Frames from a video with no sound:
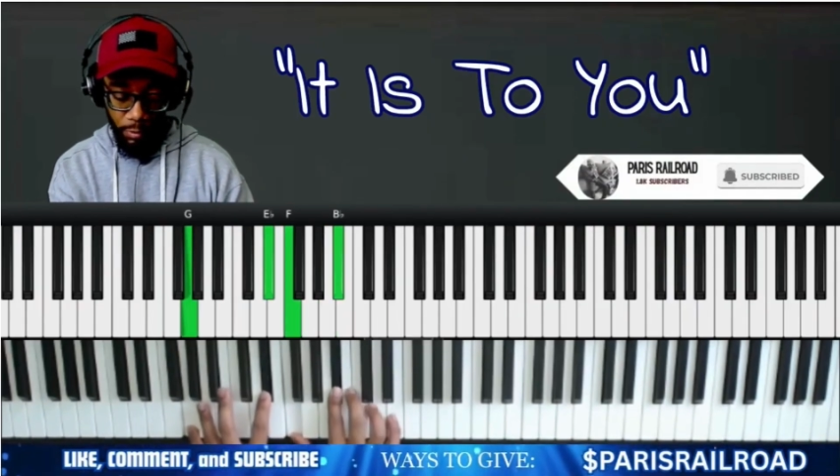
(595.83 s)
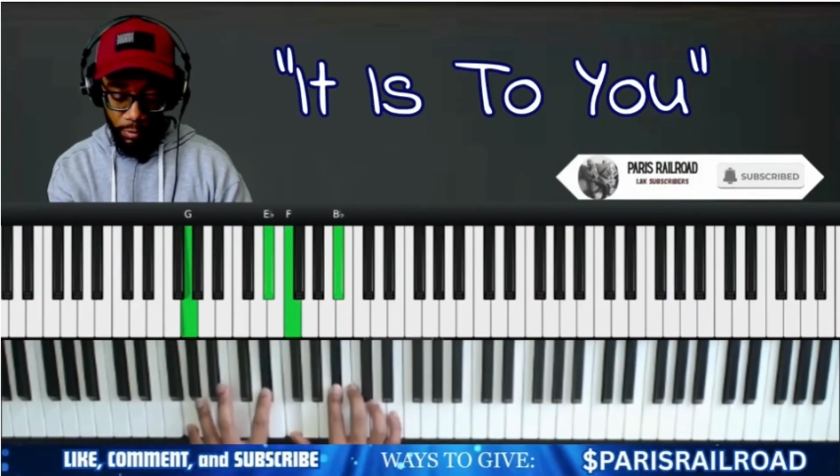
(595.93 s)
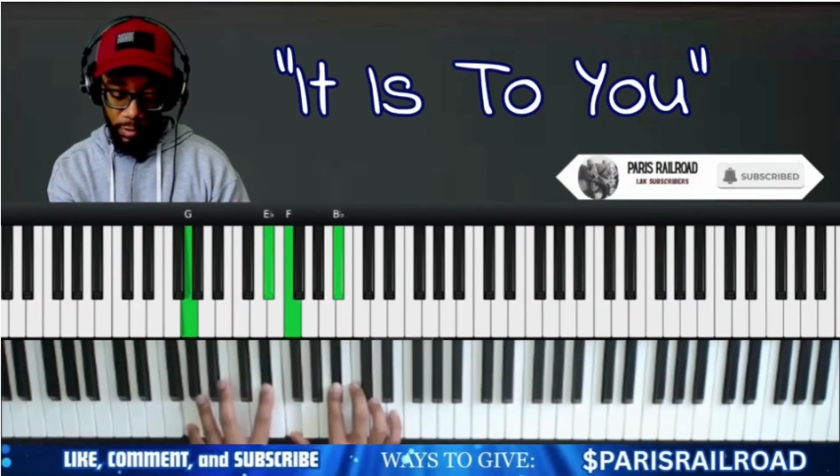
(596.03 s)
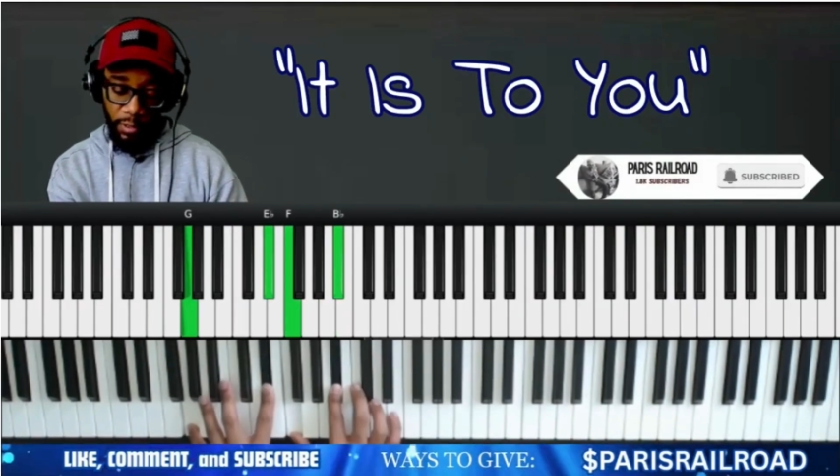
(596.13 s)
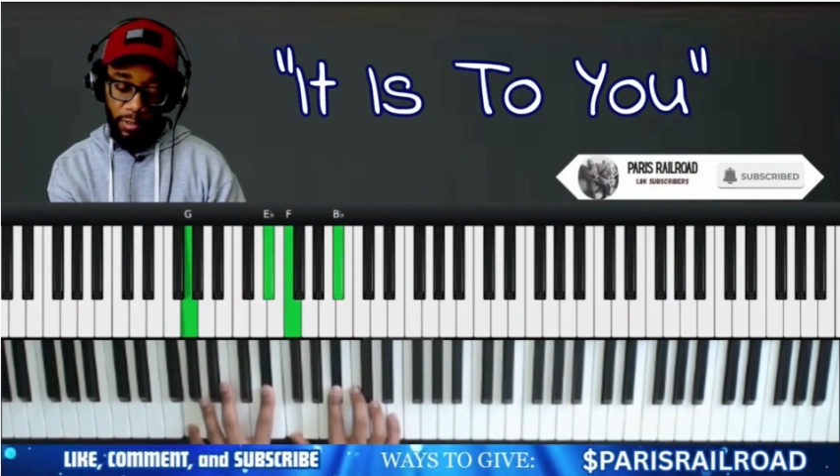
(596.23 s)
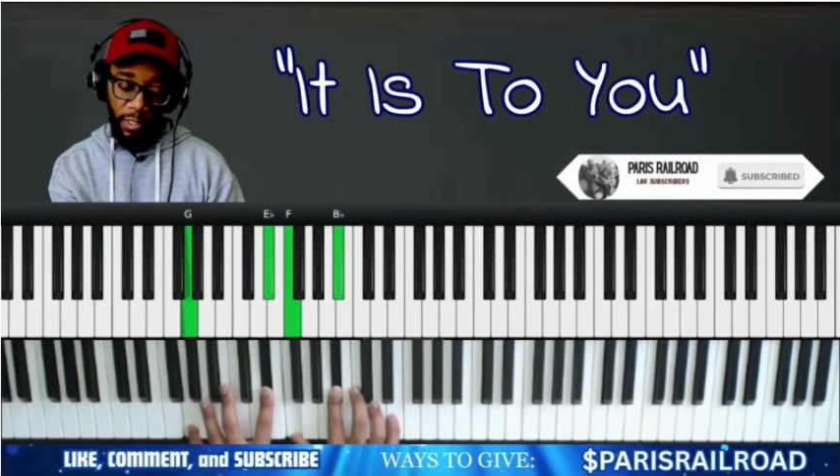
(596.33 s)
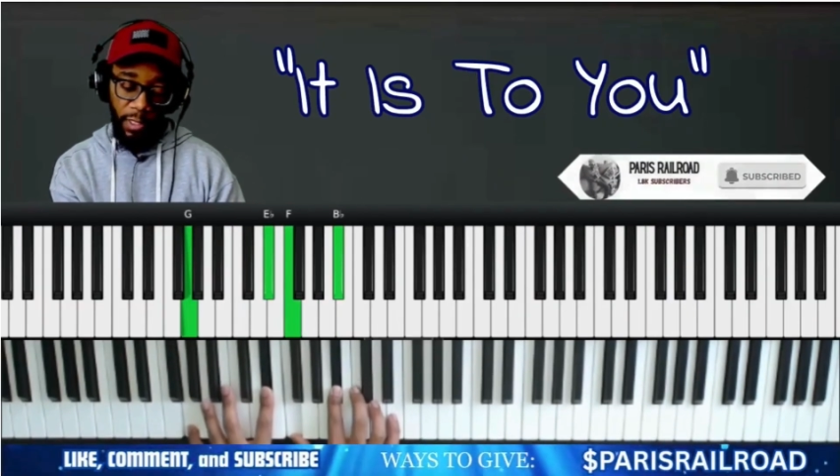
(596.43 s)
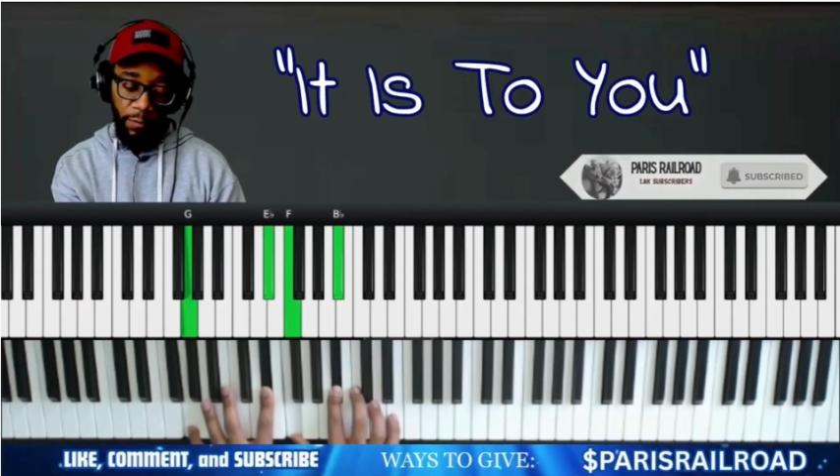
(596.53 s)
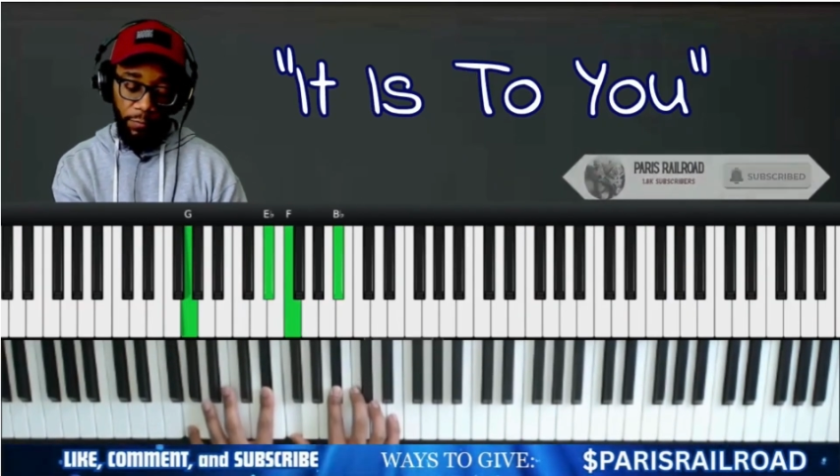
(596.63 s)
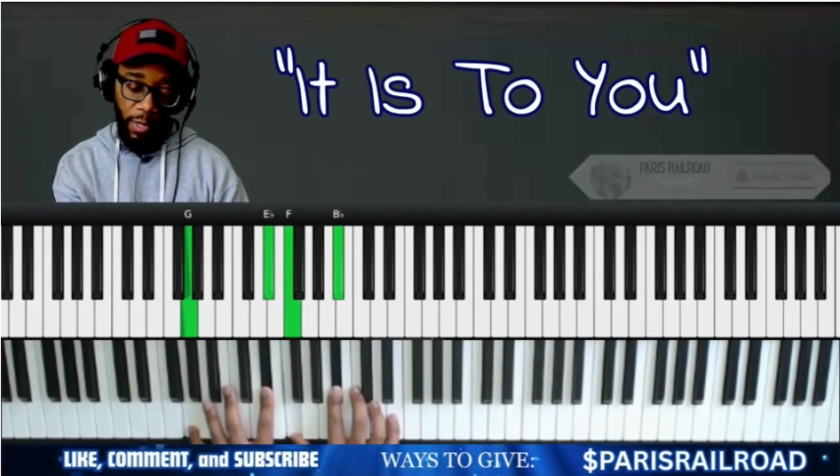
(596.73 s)
This is an
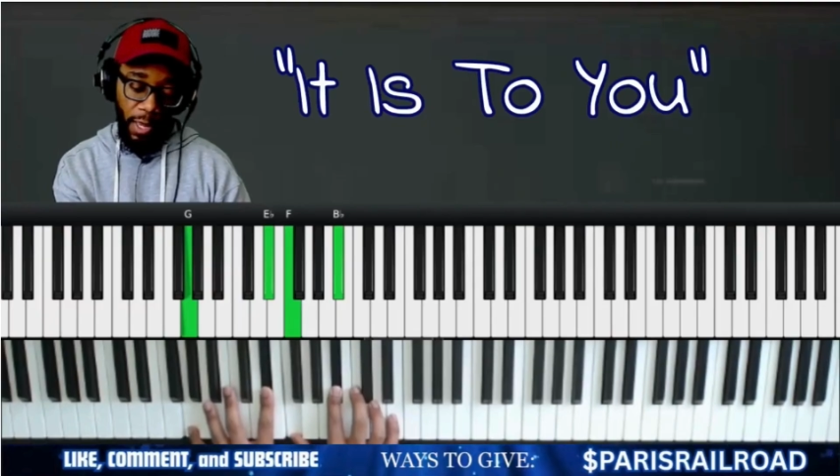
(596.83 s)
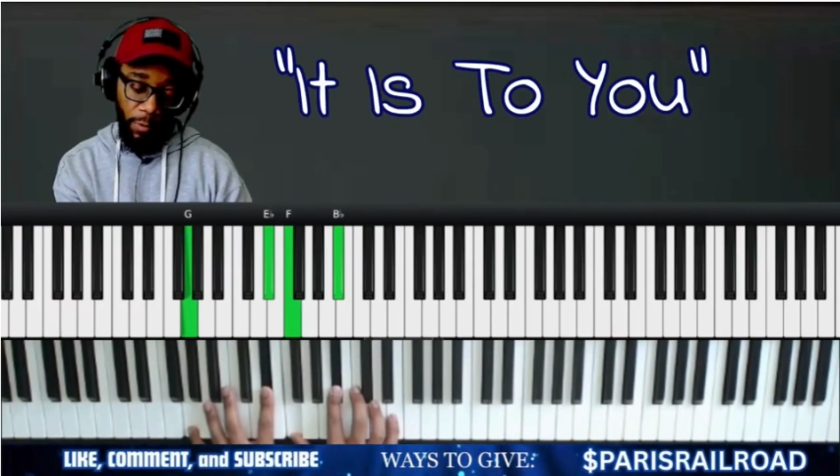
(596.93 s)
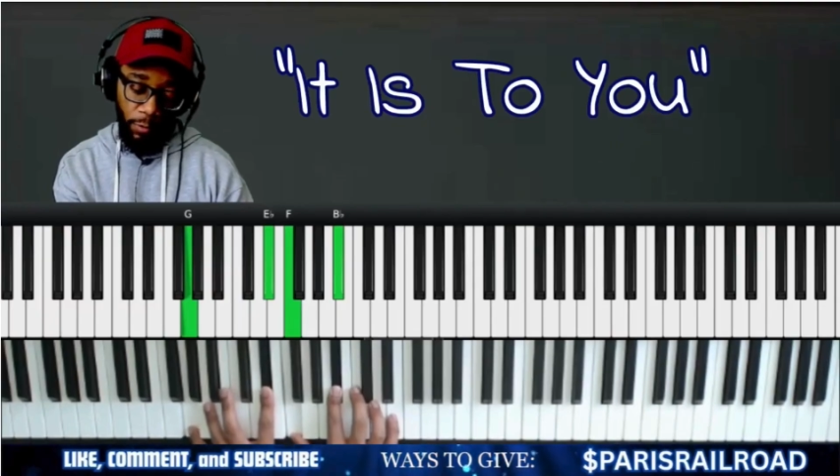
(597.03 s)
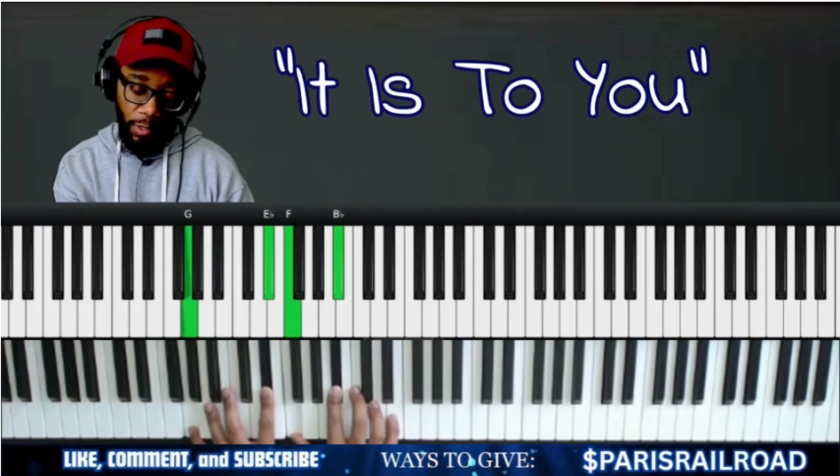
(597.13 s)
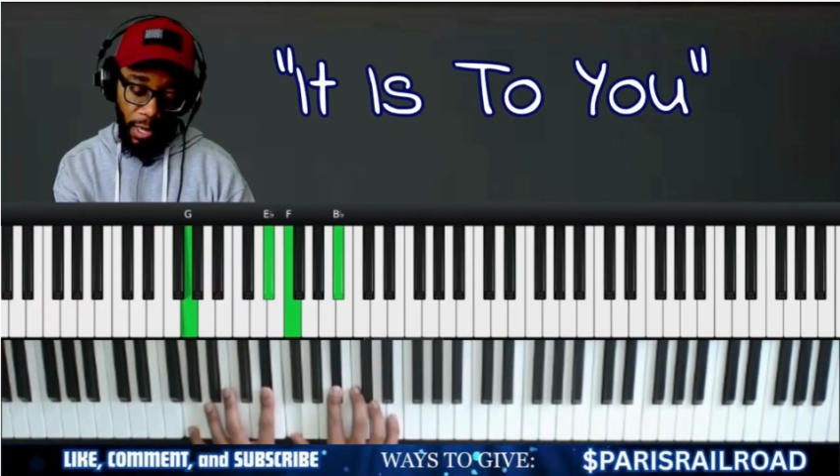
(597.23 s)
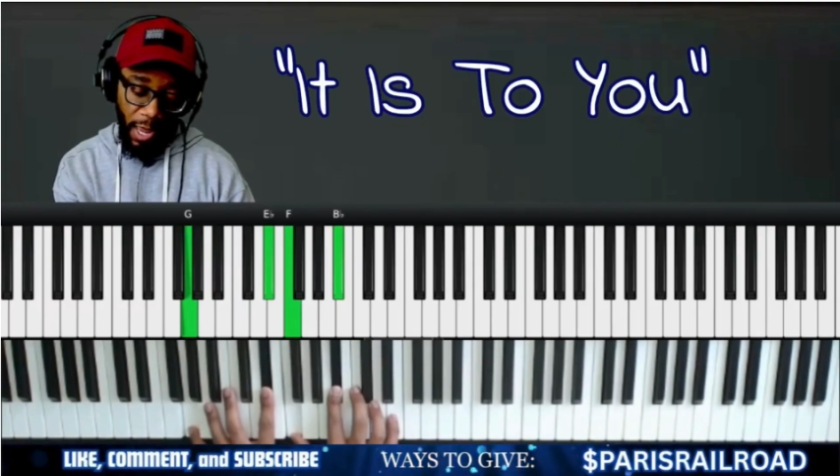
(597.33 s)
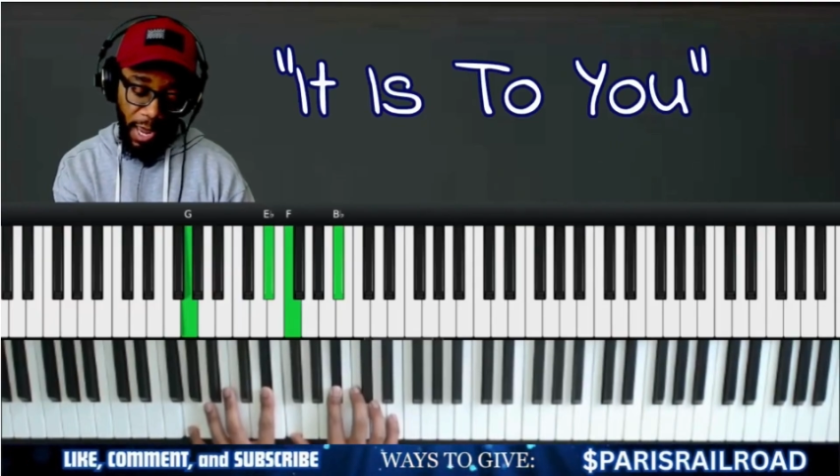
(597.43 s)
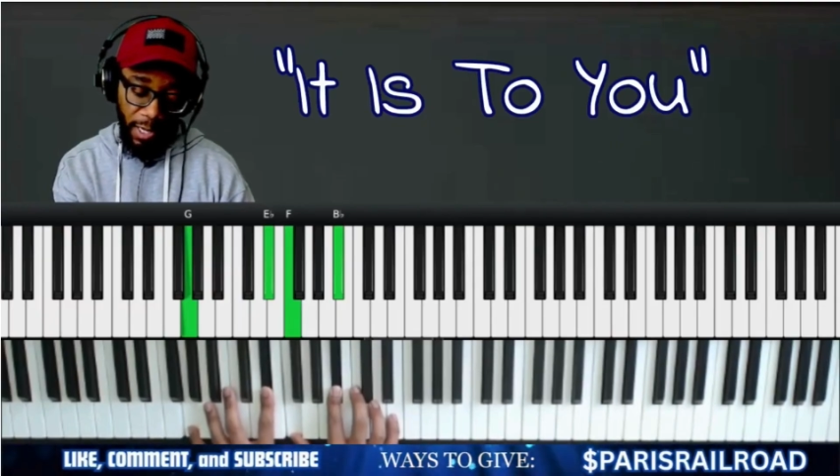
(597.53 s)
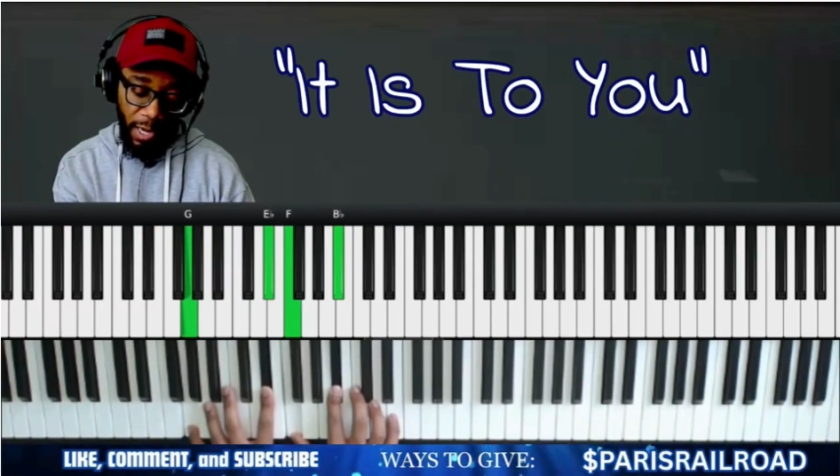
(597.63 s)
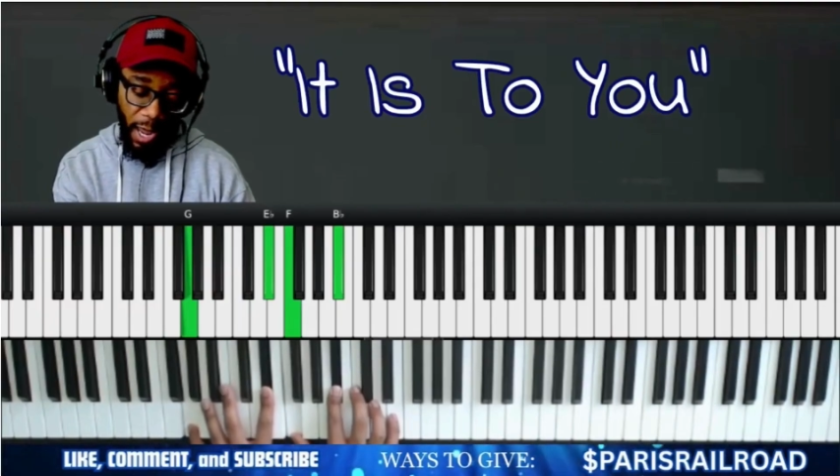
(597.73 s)
E flat with an
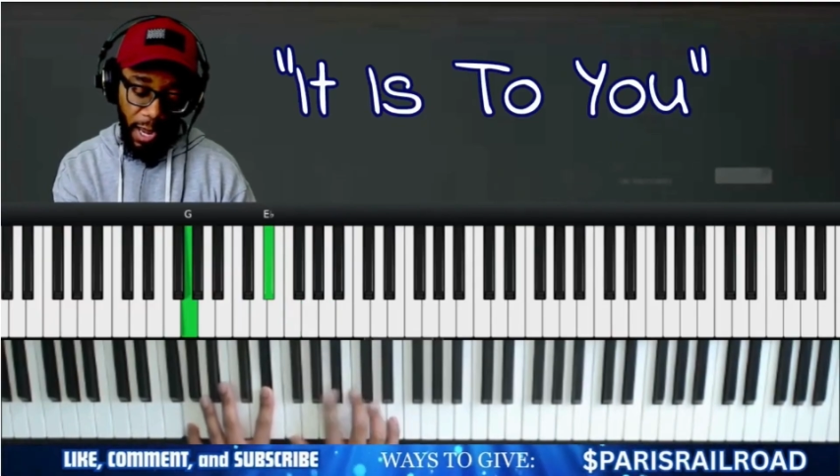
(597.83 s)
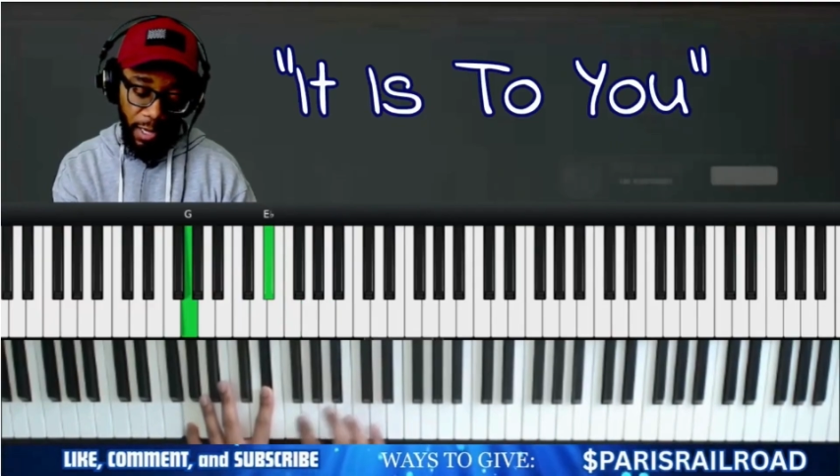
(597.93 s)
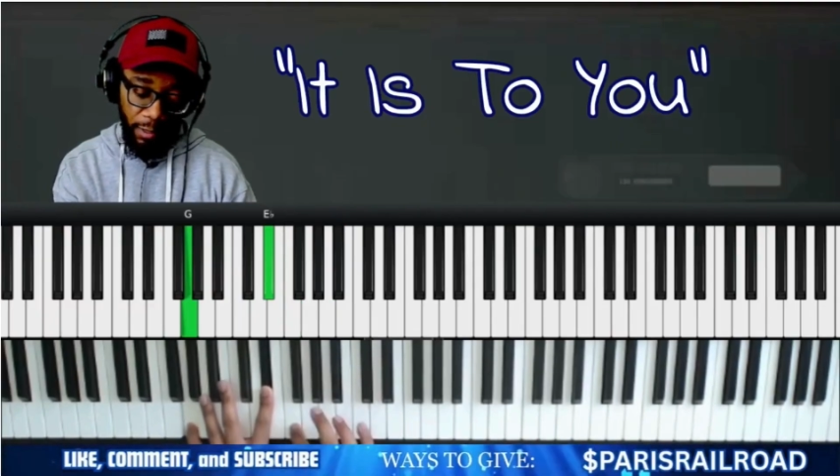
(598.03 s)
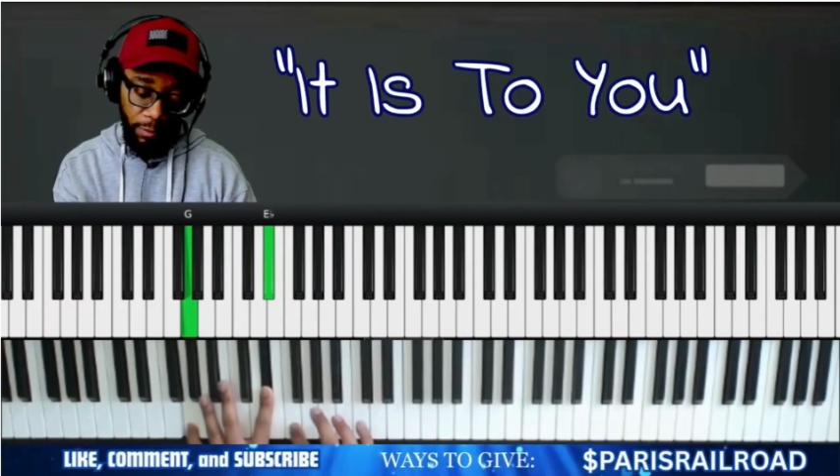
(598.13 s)
add 9